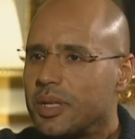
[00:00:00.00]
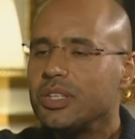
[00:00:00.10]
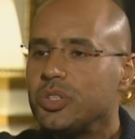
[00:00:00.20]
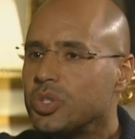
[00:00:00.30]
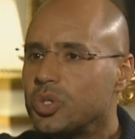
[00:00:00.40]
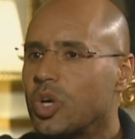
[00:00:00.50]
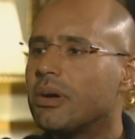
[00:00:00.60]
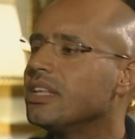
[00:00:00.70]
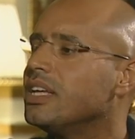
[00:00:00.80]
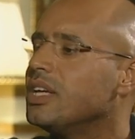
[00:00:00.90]
You should talk
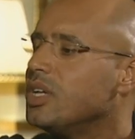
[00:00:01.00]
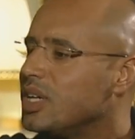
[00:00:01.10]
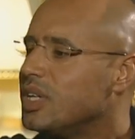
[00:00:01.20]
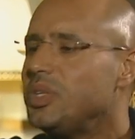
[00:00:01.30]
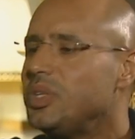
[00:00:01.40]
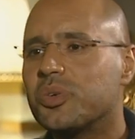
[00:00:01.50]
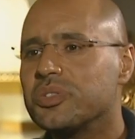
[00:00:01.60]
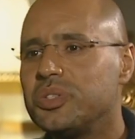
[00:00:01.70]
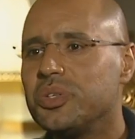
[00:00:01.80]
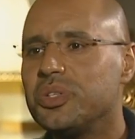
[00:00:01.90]
about a new
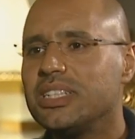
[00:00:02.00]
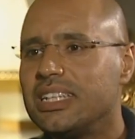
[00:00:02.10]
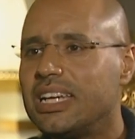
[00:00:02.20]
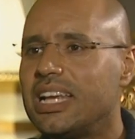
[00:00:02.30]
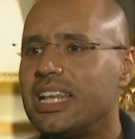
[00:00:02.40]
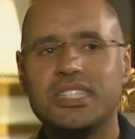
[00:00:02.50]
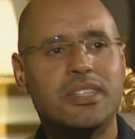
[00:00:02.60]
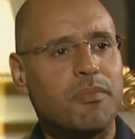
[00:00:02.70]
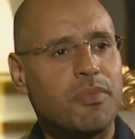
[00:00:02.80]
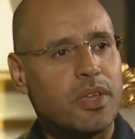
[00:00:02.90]
constitution,
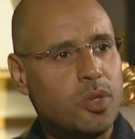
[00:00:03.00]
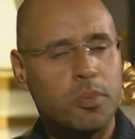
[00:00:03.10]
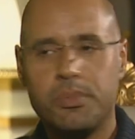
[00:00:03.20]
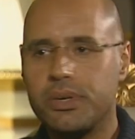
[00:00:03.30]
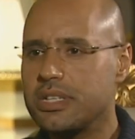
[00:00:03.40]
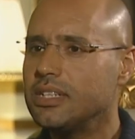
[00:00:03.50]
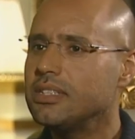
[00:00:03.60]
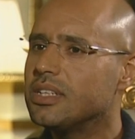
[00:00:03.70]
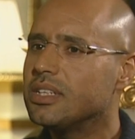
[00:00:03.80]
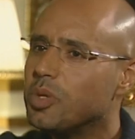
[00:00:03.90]
election, new president,
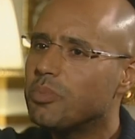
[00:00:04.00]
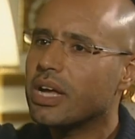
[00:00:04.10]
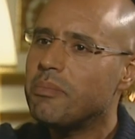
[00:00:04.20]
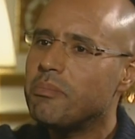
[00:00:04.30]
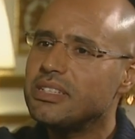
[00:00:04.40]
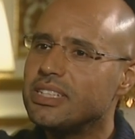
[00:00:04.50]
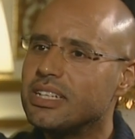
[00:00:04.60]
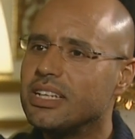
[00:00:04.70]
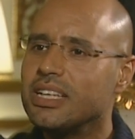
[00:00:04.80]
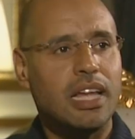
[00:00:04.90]
new prime minister,
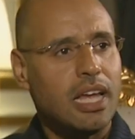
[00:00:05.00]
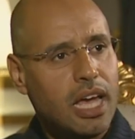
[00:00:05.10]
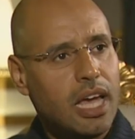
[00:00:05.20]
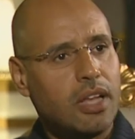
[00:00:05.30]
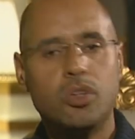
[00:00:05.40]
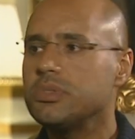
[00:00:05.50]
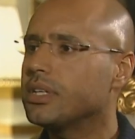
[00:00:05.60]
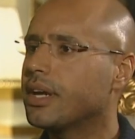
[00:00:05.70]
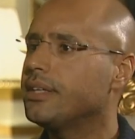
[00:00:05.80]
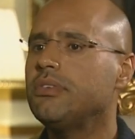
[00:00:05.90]
and you, Mr.
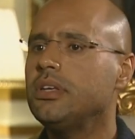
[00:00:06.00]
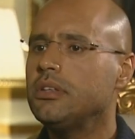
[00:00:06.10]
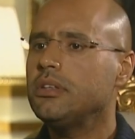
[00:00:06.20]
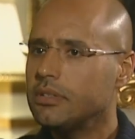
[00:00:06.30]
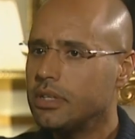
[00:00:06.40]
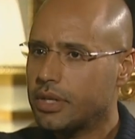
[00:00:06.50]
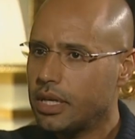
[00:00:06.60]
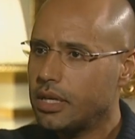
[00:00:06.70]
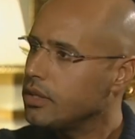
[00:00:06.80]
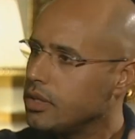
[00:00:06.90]
Gaddafi,
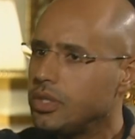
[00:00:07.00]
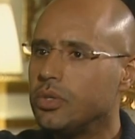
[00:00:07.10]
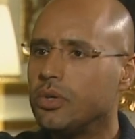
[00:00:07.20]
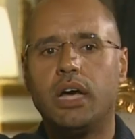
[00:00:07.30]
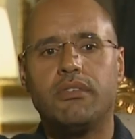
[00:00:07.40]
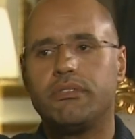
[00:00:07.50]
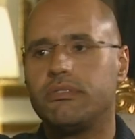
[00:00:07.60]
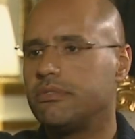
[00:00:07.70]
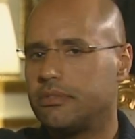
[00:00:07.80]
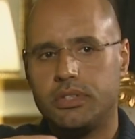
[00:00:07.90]
okay? You have
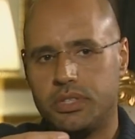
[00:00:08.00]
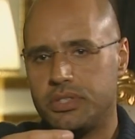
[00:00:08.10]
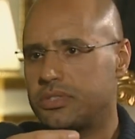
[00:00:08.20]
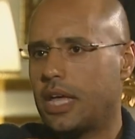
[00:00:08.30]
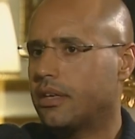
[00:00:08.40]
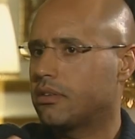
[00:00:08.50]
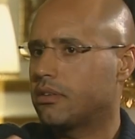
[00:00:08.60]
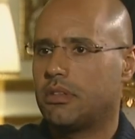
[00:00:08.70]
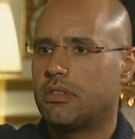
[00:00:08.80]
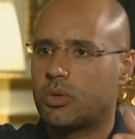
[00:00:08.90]
this like
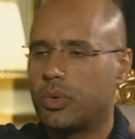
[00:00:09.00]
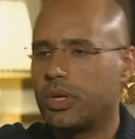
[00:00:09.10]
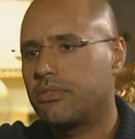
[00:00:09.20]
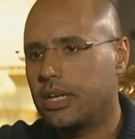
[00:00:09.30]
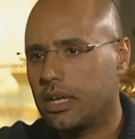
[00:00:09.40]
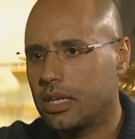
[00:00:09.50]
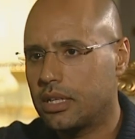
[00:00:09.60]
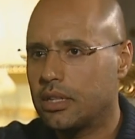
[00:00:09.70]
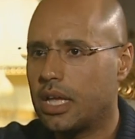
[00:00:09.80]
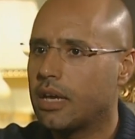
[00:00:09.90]
the Queen of
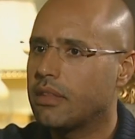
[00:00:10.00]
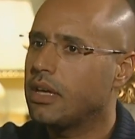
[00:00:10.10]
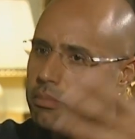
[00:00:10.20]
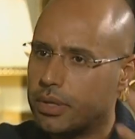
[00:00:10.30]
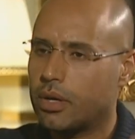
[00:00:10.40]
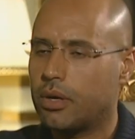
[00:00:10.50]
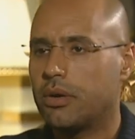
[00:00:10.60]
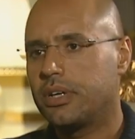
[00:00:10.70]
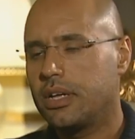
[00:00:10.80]
England, like the Emperor of.